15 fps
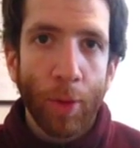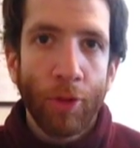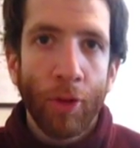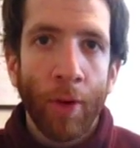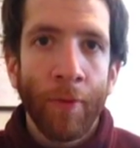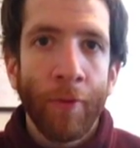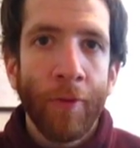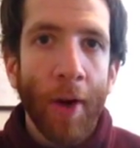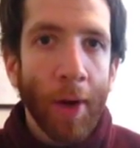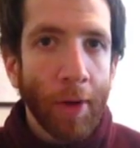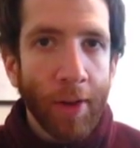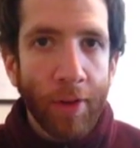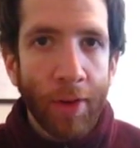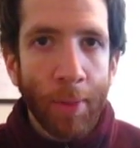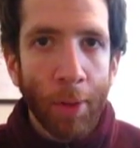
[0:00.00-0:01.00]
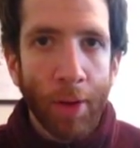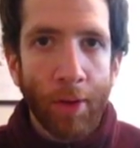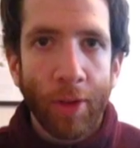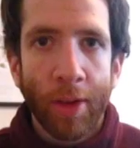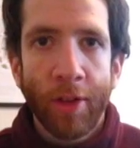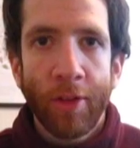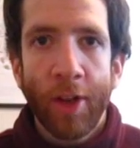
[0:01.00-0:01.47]
which are very similar
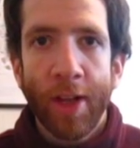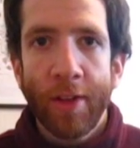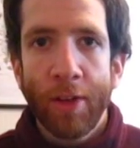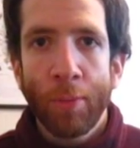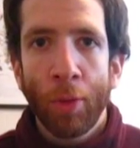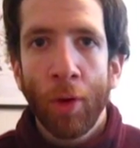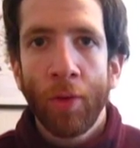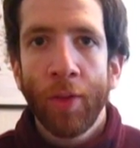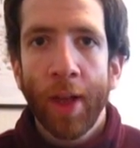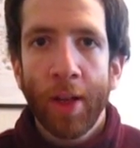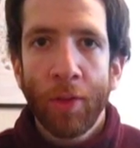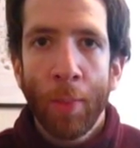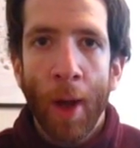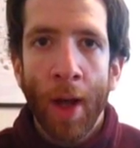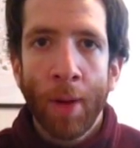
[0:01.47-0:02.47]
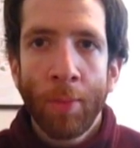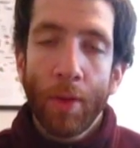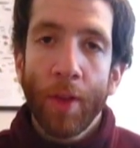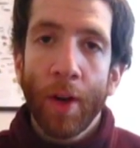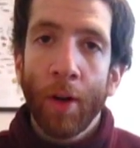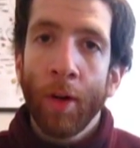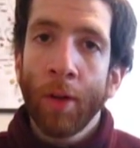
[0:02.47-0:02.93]
to the JT ProFlex bottoms.
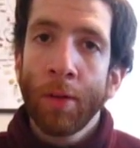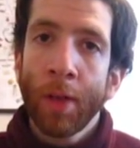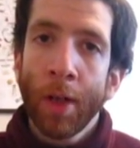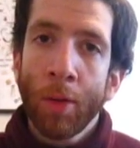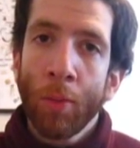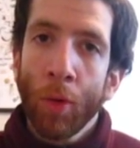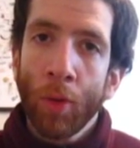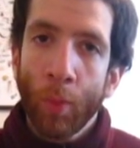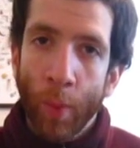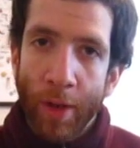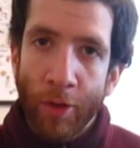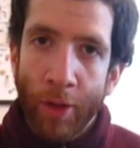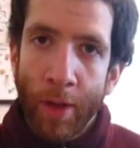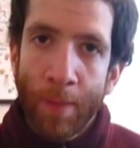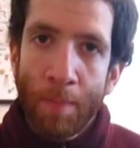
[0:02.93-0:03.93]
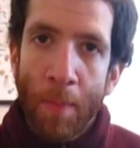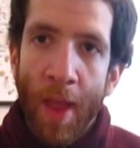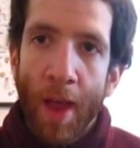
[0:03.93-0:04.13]
They're a little more rigid.